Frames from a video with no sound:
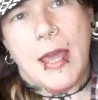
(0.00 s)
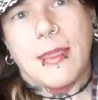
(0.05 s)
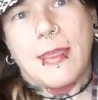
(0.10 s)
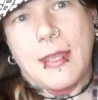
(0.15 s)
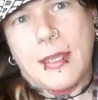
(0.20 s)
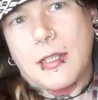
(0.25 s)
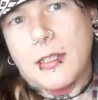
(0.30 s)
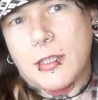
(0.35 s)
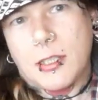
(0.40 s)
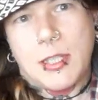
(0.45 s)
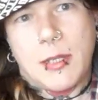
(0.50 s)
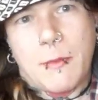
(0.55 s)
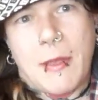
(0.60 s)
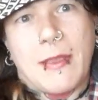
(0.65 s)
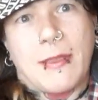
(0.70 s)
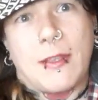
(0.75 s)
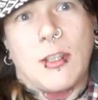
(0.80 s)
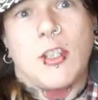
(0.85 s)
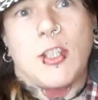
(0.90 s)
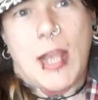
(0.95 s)
I think she
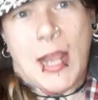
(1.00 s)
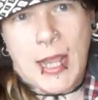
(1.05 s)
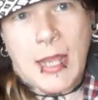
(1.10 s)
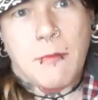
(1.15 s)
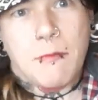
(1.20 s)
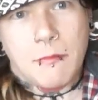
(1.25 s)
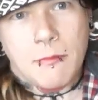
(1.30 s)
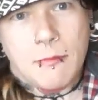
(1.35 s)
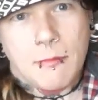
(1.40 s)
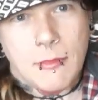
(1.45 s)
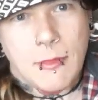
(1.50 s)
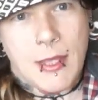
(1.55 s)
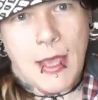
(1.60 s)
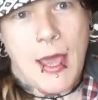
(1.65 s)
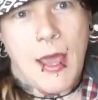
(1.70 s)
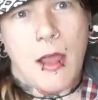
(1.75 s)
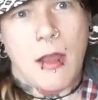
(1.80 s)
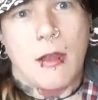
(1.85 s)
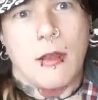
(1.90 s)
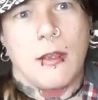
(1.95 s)
meant the shame
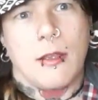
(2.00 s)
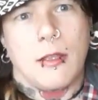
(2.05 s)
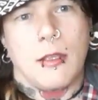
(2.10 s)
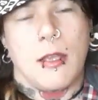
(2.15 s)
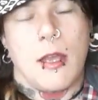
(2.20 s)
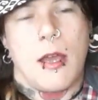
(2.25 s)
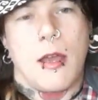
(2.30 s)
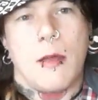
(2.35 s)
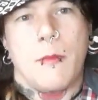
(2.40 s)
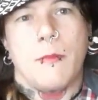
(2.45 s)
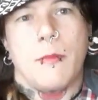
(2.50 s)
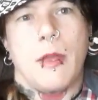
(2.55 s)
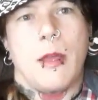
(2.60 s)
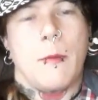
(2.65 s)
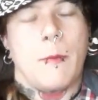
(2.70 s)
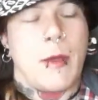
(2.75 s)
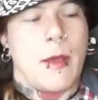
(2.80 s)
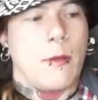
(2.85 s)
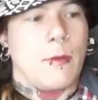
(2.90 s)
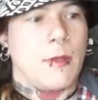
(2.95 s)
there um,
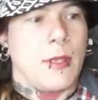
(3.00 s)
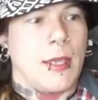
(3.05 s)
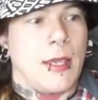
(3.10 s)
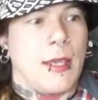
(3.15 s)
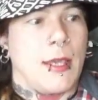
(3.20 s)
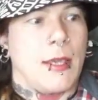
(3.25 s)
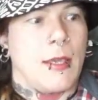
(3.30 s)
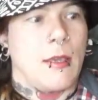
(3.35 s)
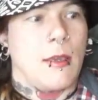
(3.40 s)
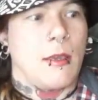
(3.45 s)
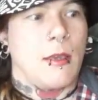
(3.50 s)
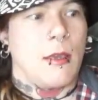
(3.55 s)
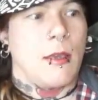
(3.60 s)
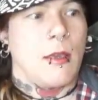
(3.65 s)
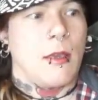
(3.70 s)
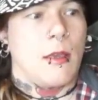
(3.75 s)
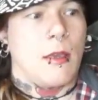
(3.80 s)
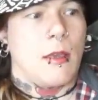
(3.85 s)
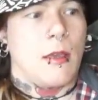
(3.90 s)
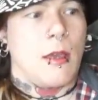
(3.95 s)
about the
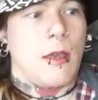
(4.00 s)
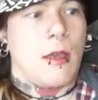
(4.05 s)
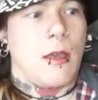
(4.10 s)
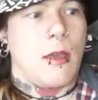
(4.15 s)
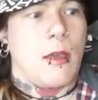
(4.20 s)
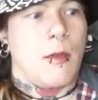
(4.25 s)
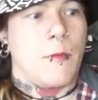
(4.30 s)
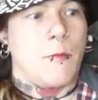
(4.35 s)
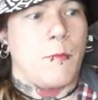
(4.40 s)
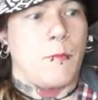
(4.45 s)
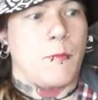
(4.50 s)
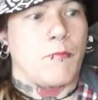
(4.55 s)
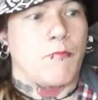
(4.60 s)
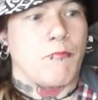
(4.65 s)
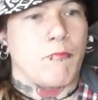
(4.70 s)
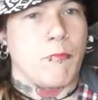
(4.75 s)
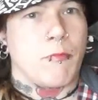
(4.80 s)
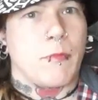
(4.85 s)
um,